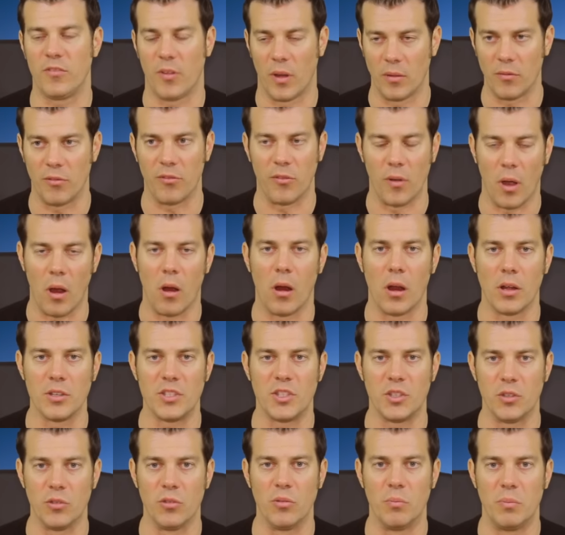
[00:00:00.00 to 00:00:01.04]

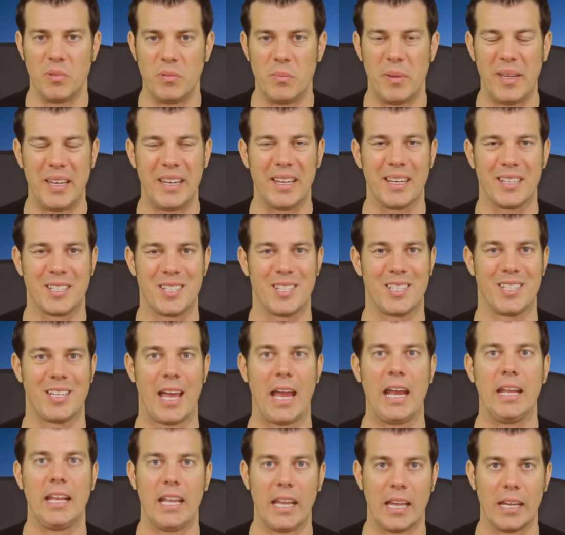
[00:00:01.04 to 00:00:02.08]
Fonfara to be
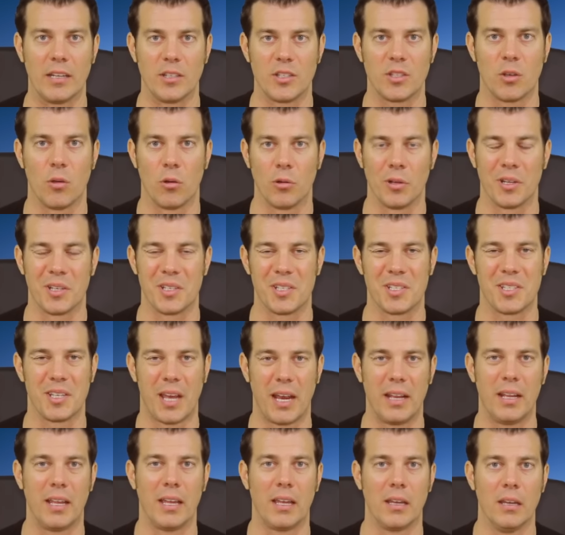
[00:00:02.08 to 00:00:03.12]
exciting and score an
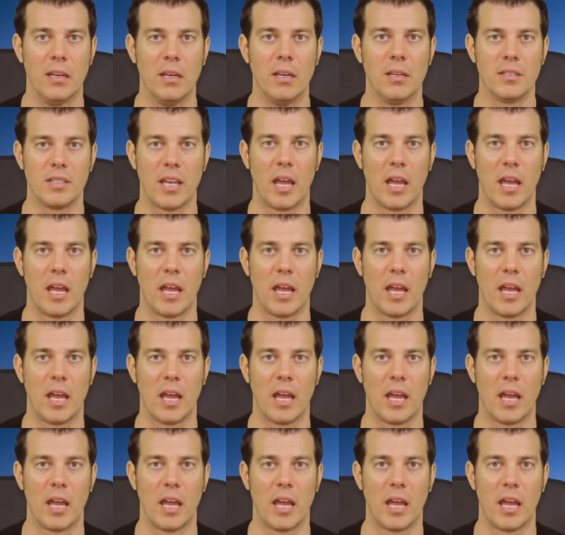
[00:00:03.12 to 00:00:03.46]
exciting